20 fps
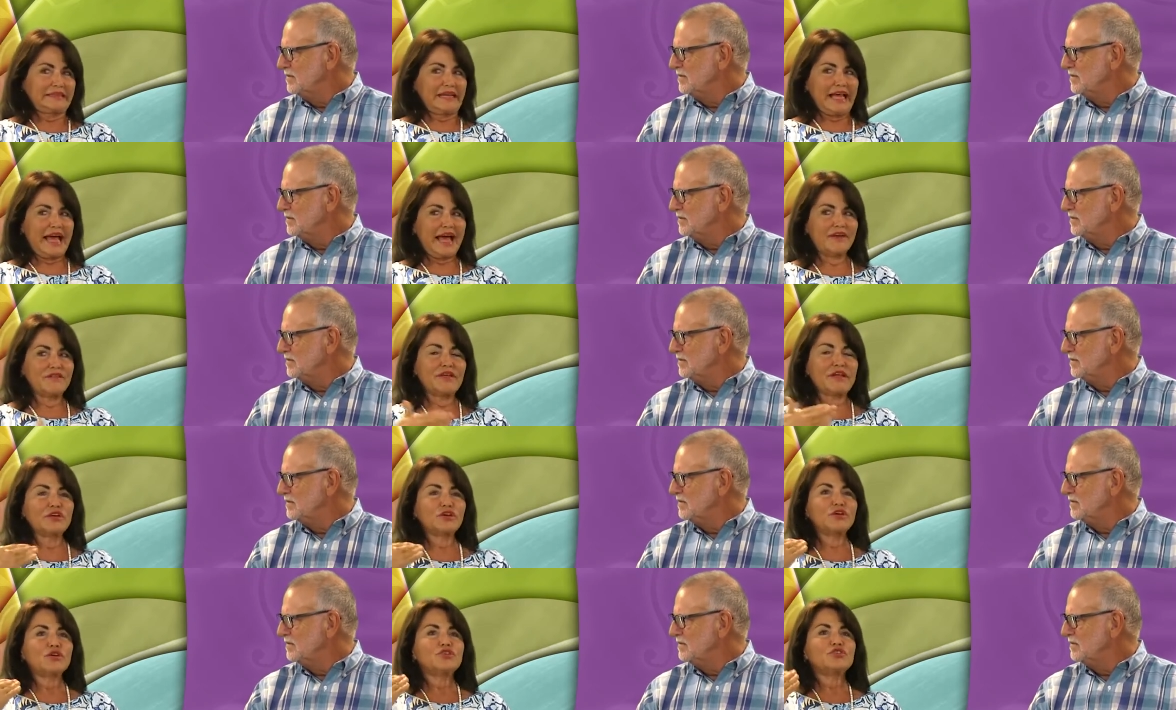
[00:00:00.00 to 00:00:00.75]

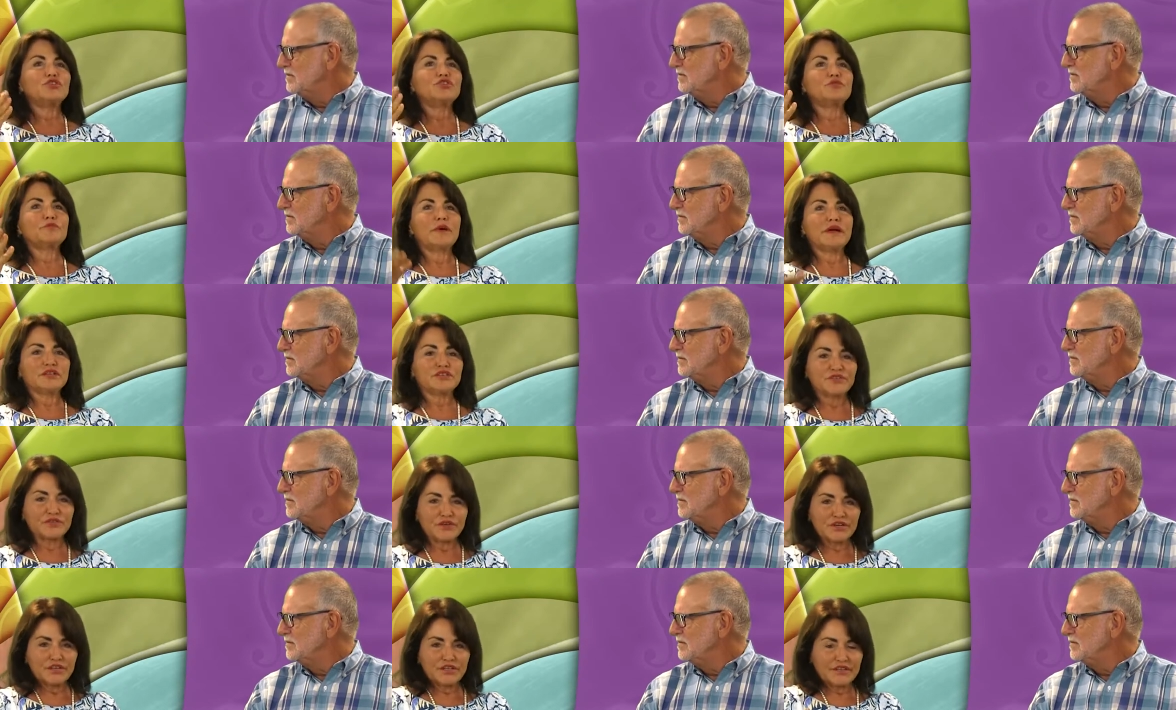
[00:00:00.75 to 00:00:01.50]
Speaker 1: having too
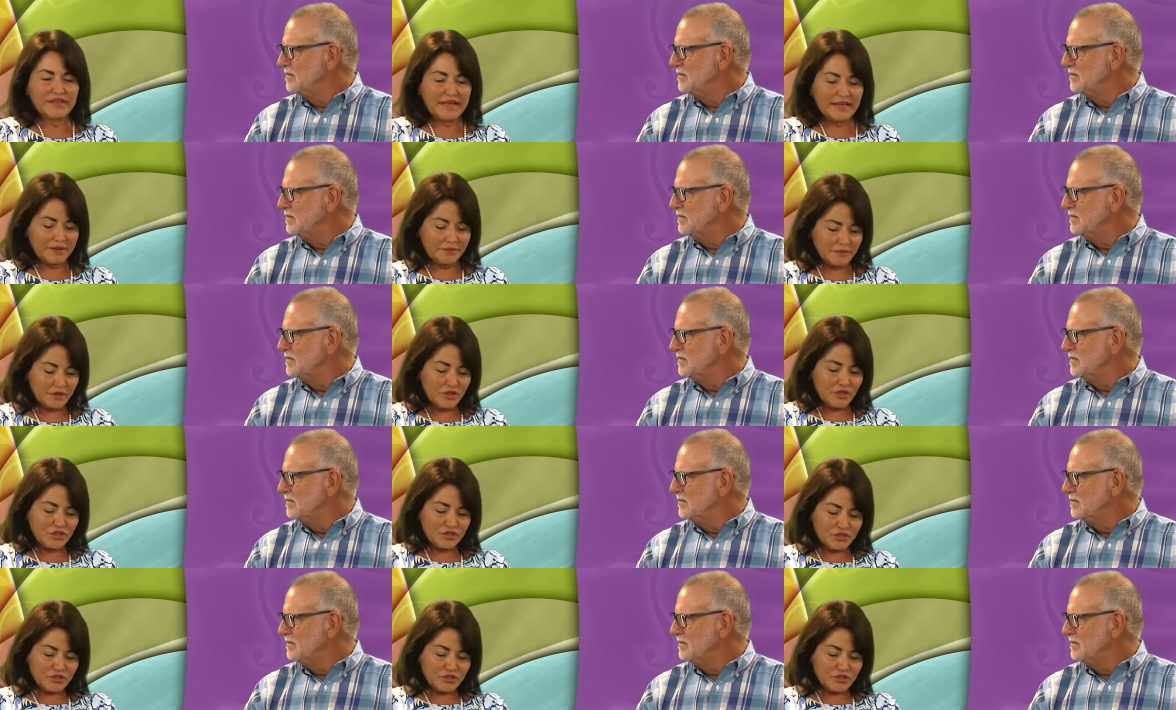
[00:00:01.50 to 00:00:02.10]
much of a good thing.